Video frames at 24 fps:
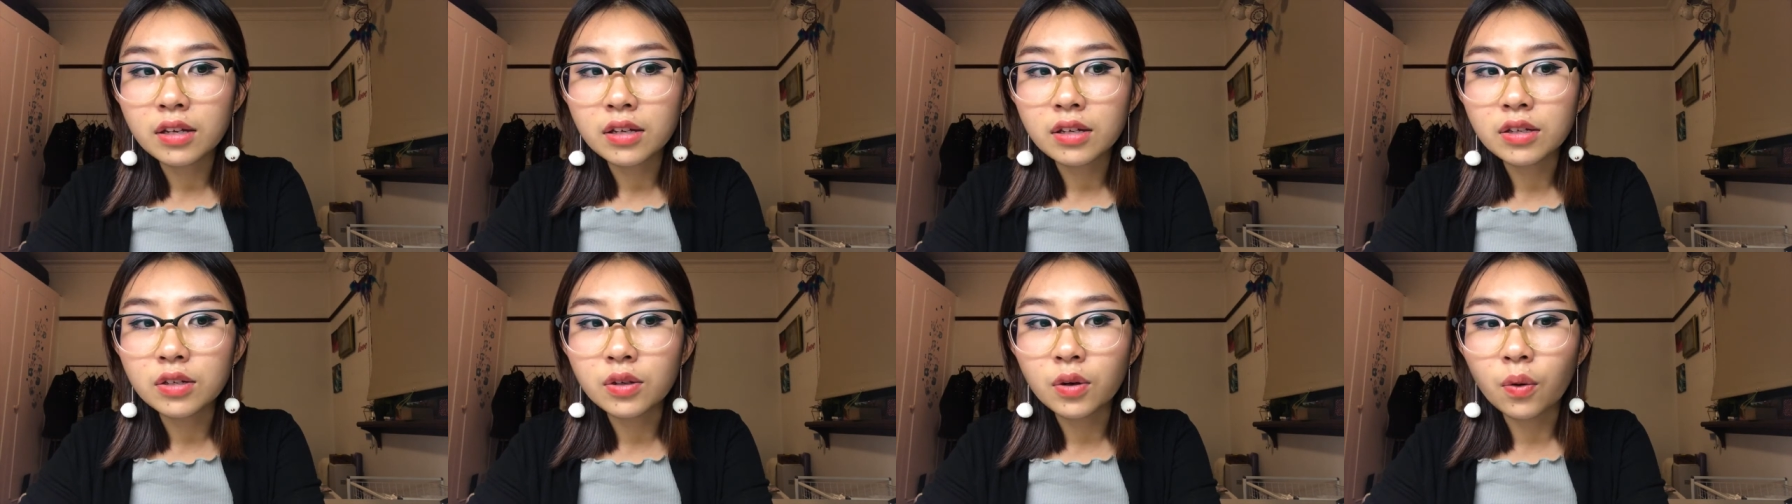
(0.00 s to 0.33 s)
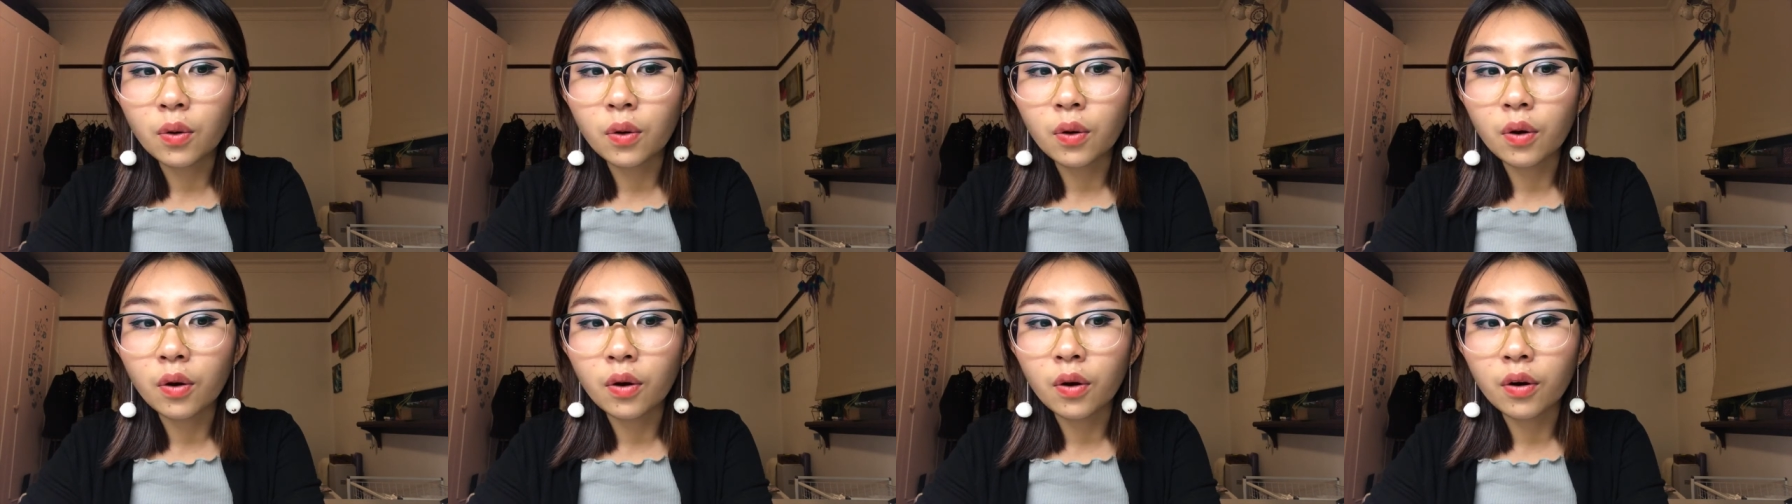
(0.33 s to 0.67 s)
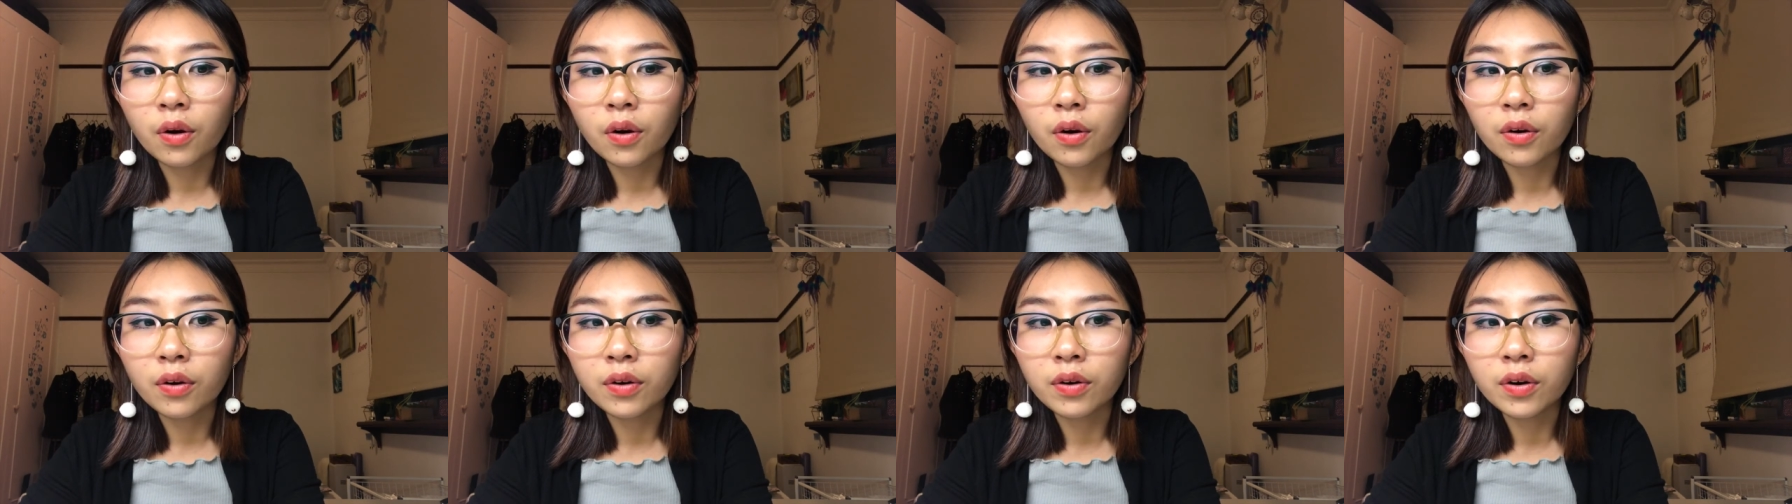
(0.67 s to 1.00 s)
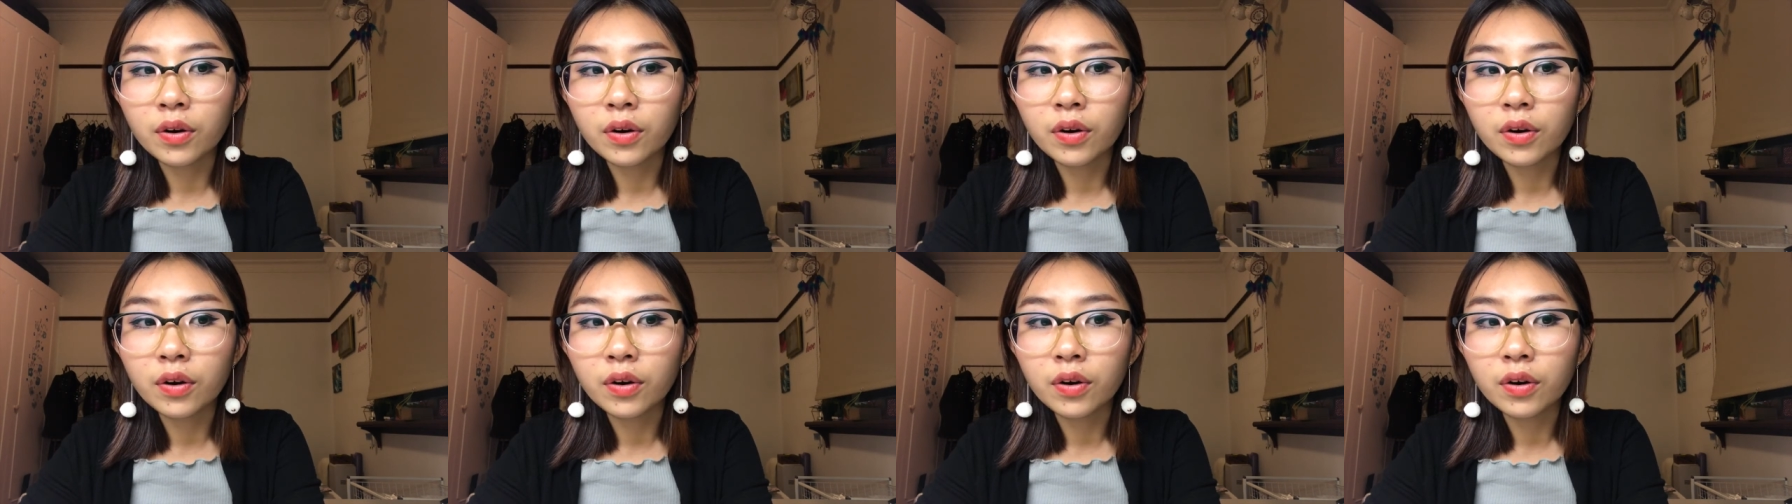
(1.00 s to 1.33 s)

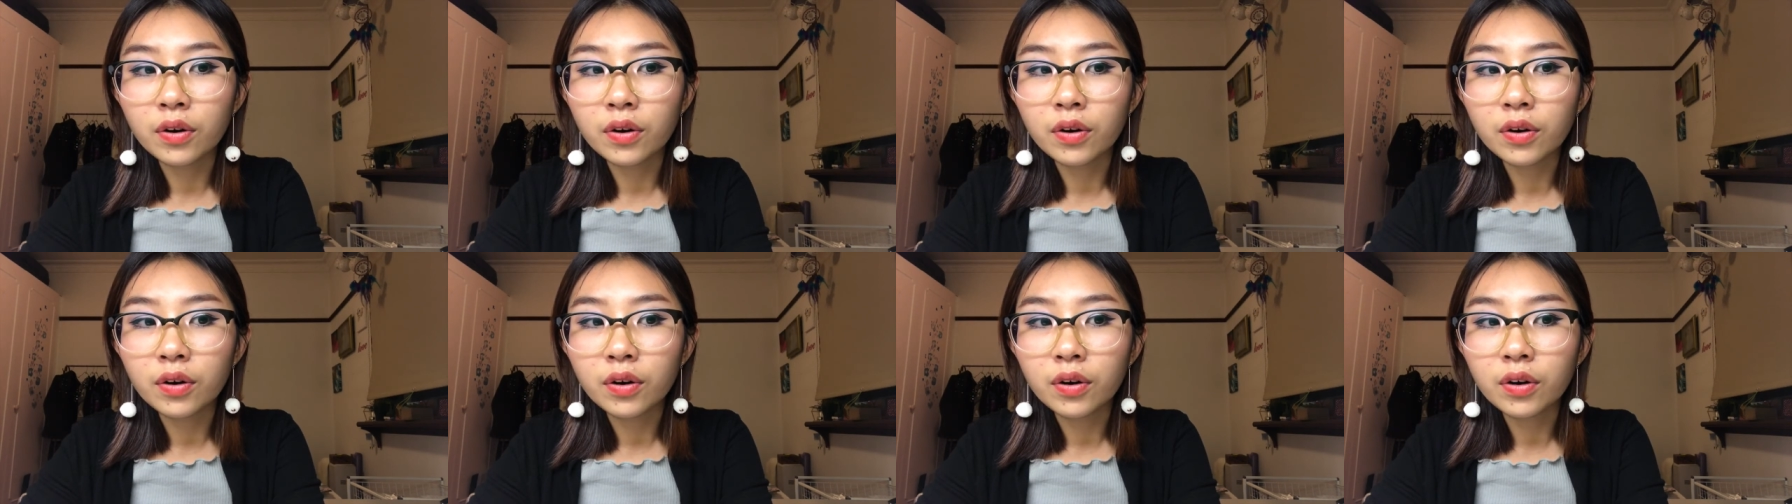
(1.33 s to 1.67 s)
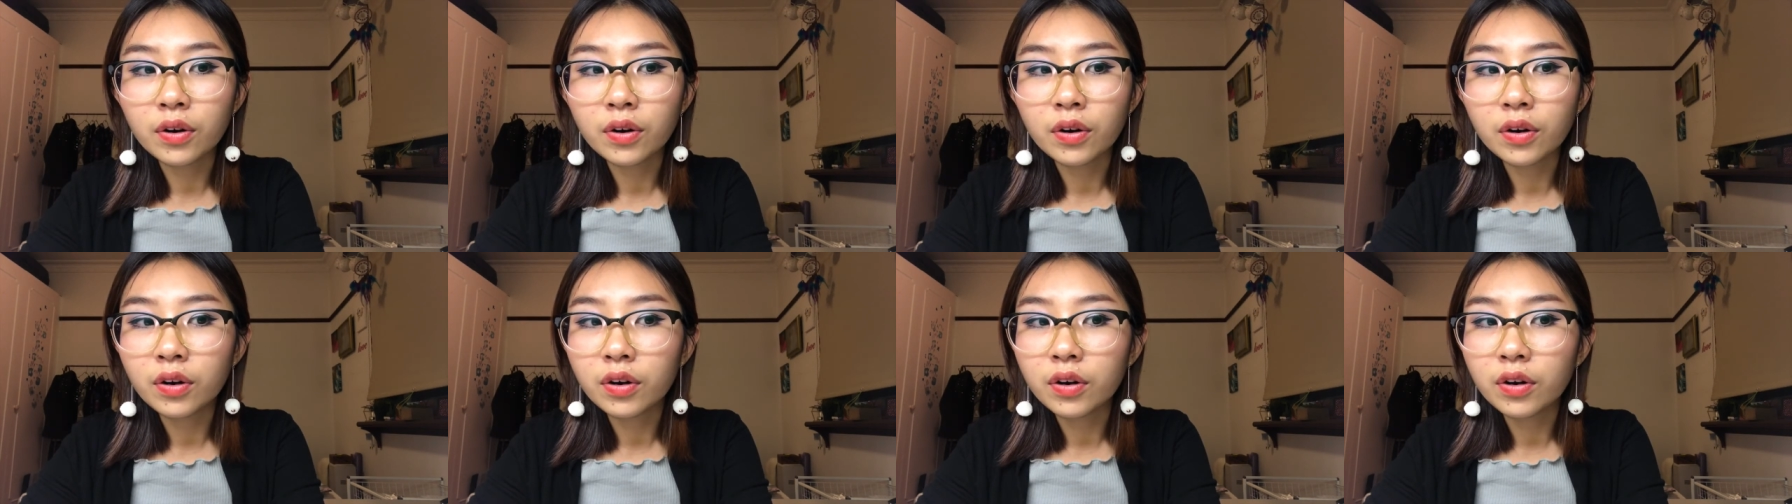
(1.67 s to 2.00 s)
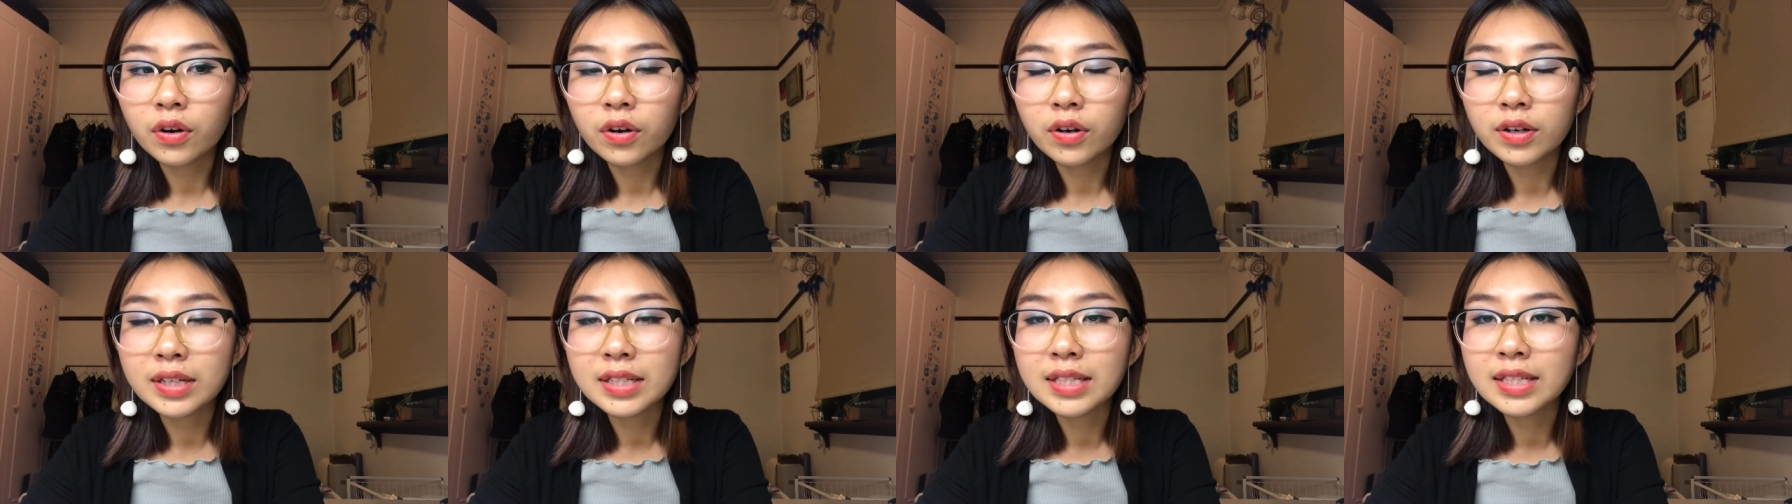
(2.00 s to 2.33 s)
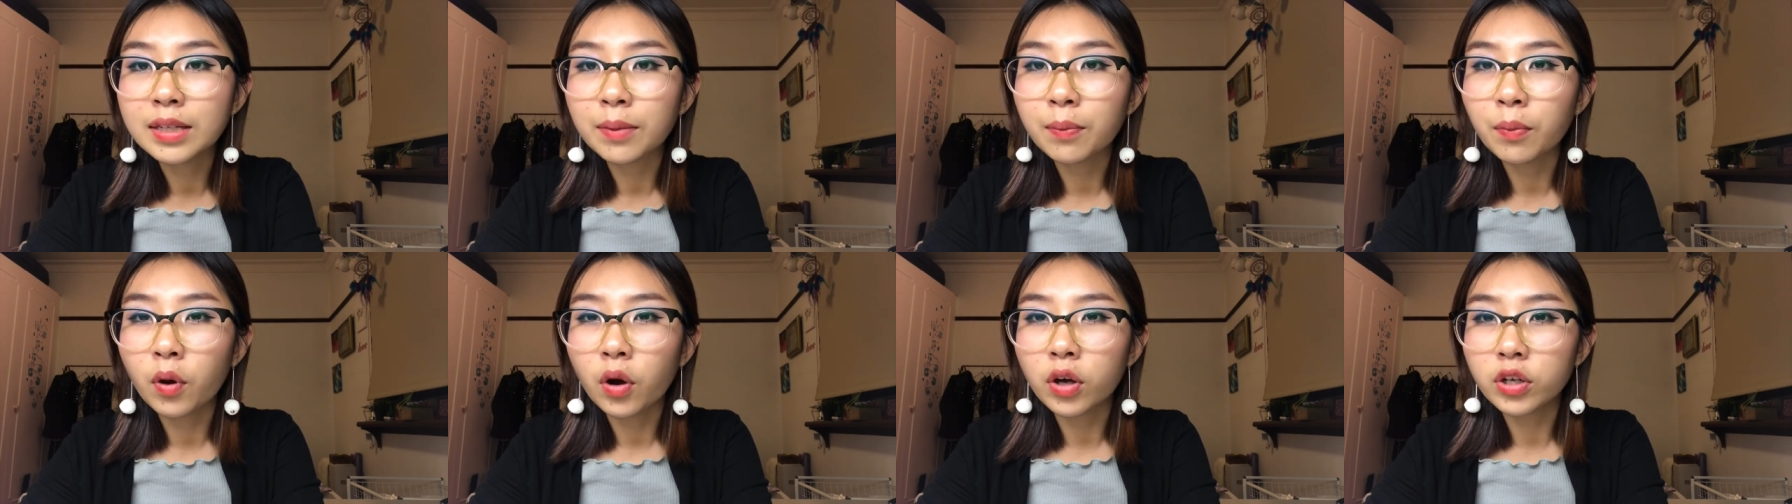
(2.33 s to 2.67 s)
your
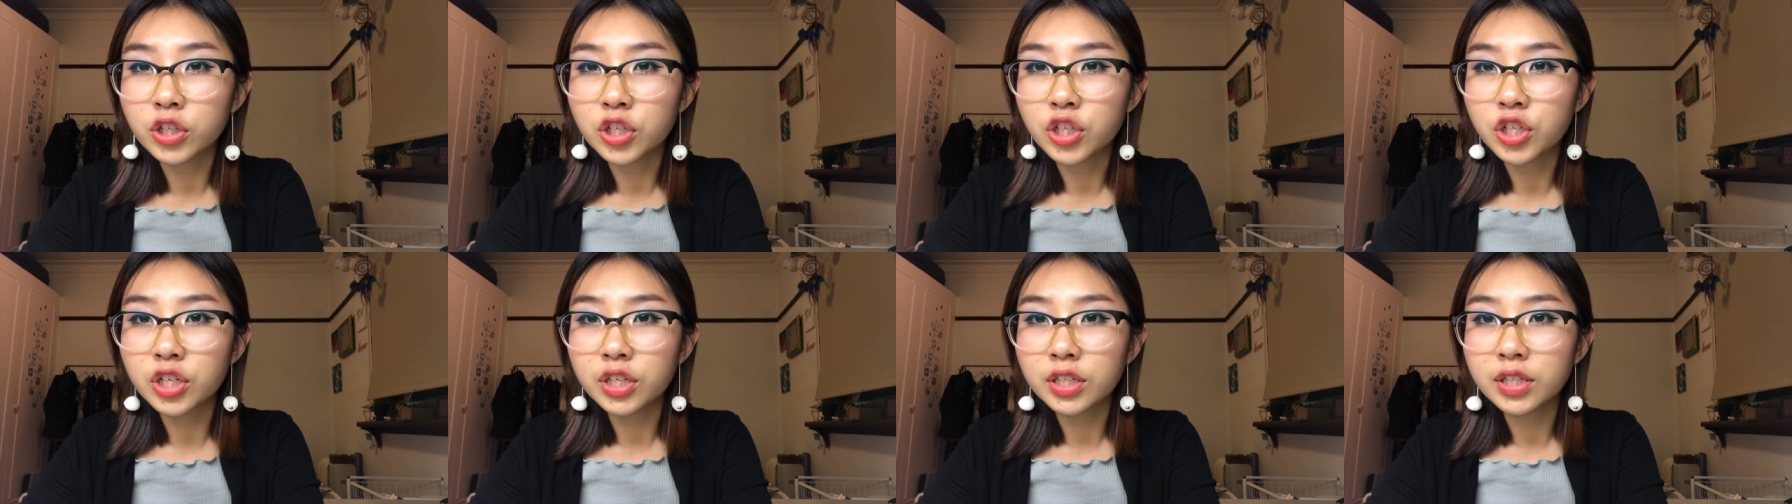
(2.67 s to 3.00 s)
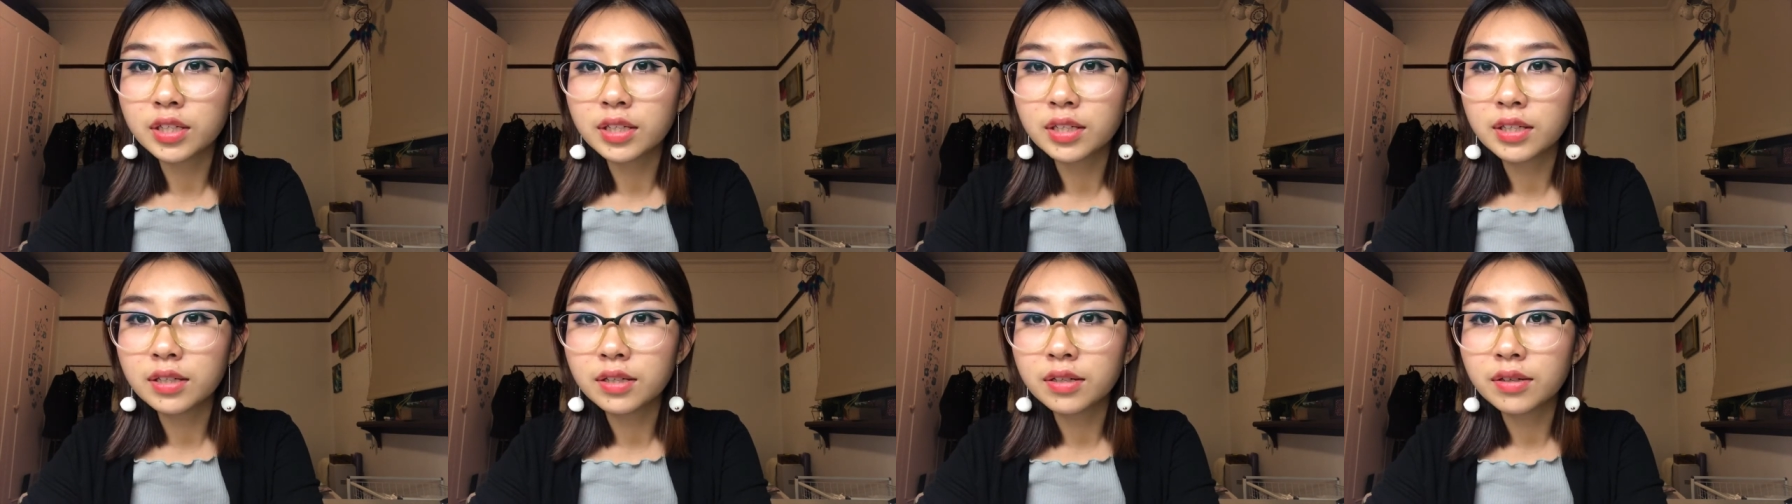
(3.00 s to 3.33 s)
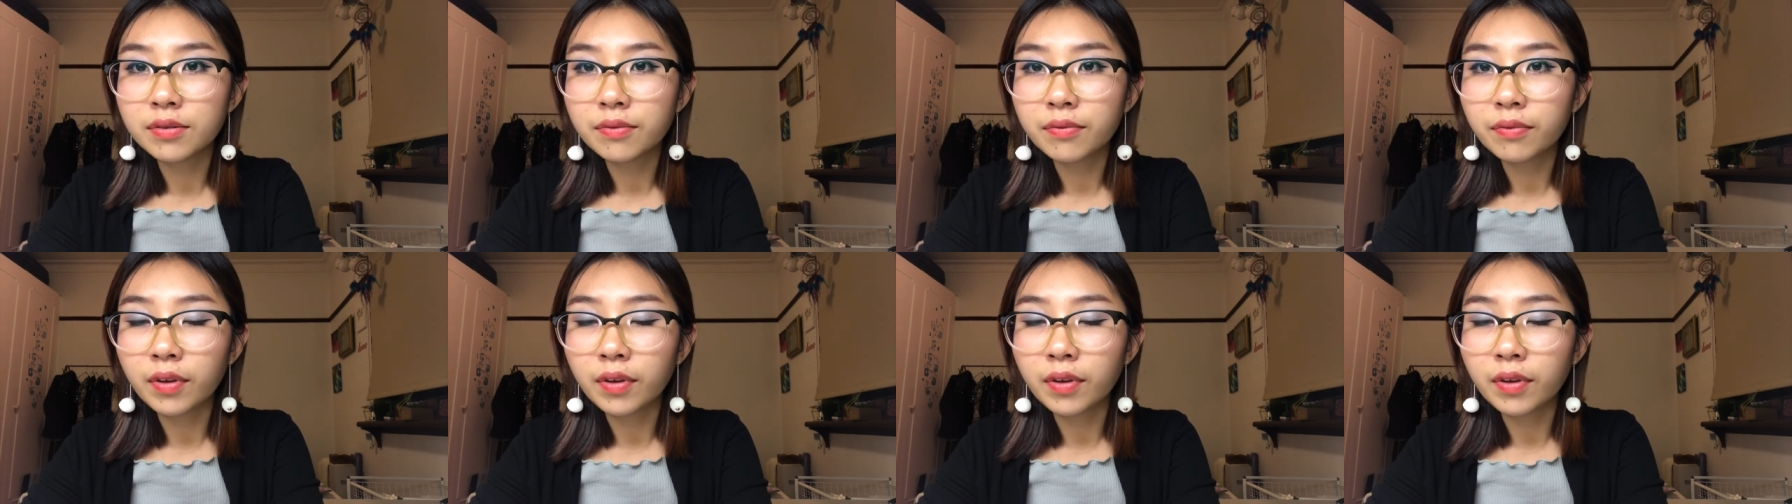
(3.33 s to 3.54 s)
subconscious.